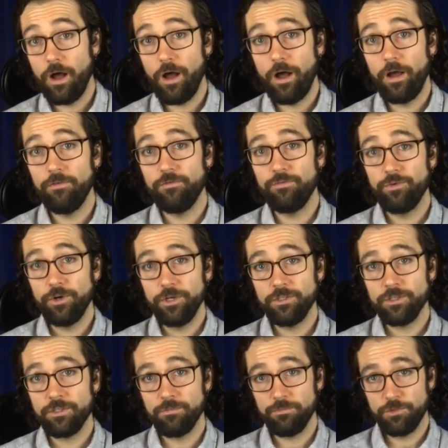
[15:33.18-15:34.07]
I've
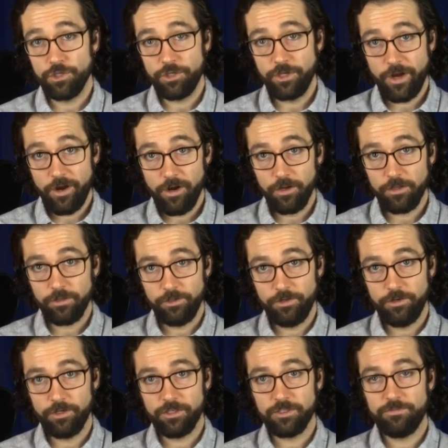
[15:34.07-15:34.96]
written some generic
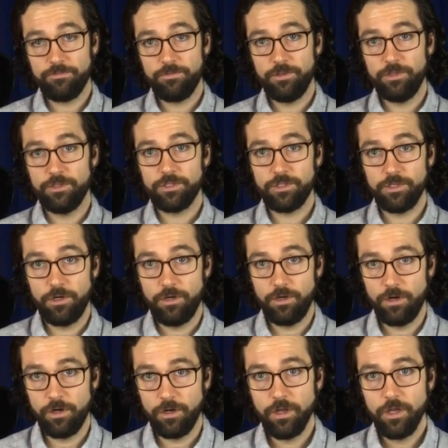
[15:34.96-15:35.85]
lyrics for this
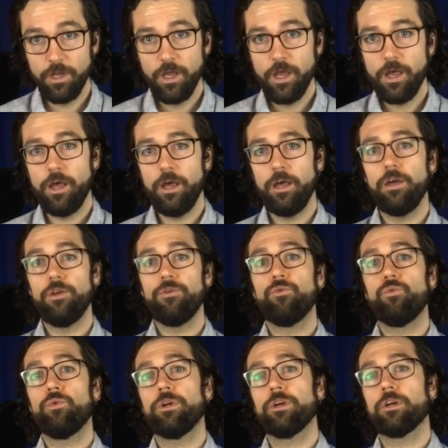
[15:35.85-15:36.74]
song,
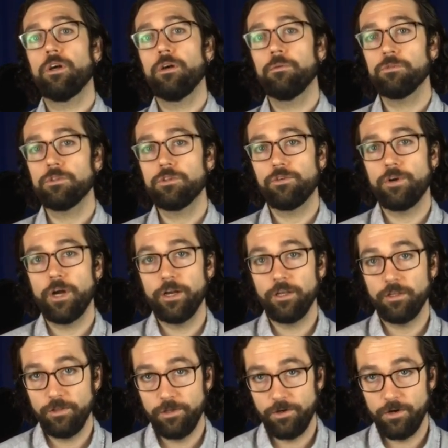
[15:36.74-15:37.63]
and when it comes to
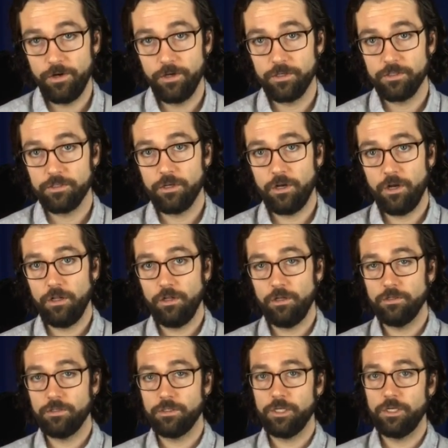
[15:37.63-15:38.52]
writing lyrics, all
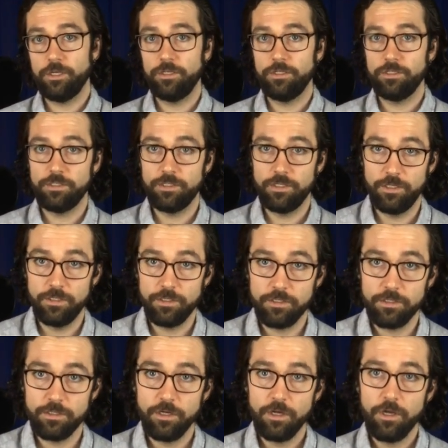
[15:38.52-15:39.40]
I'll say is
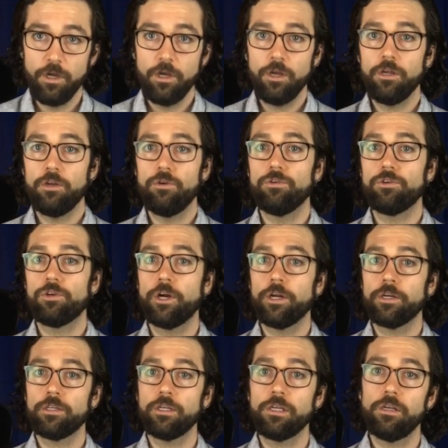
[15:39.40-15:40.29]
this. You're
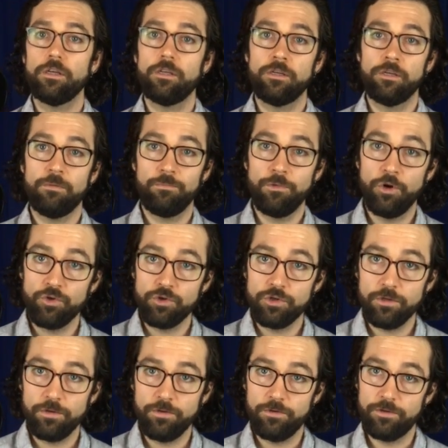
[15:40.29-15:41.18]
trying to get an
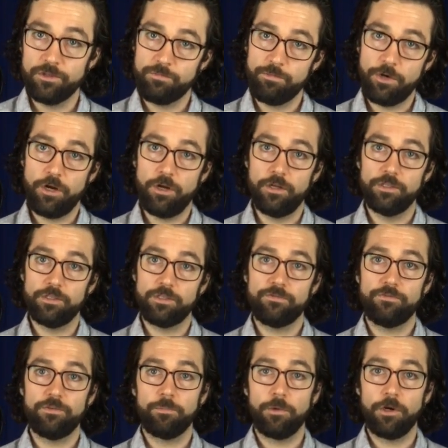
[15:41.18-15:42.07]
emotional response
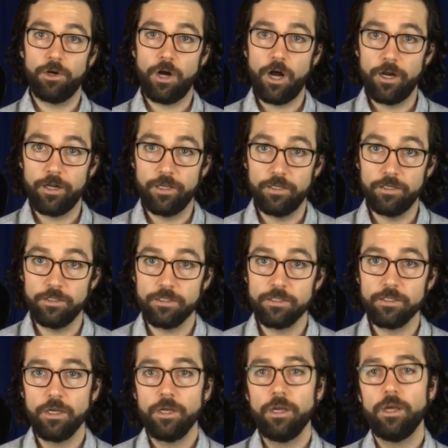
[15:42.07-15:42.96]
from your
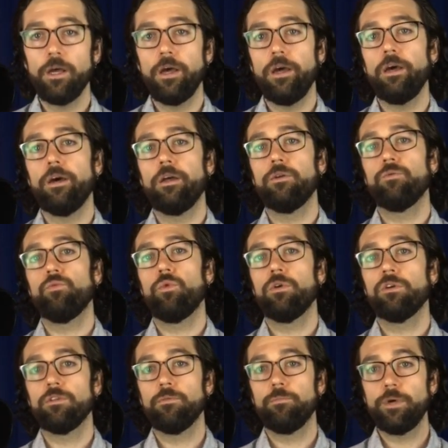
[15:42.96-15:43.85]
audience, and
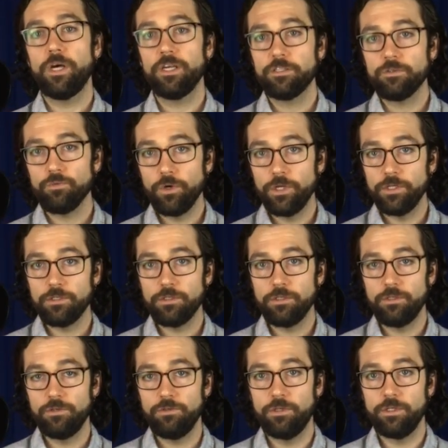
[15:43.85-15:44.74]
one of the best ways to
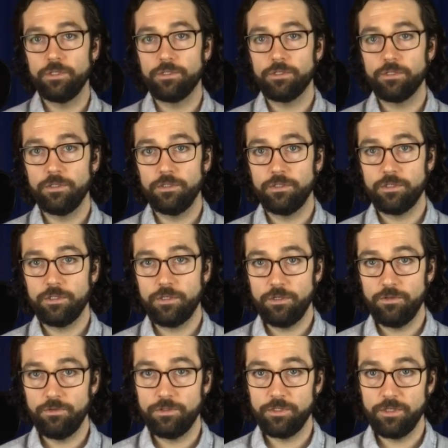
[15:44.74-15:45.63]
do this is to
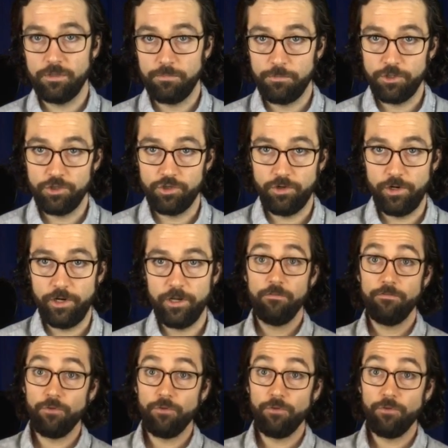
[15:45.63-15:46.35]
use imagery.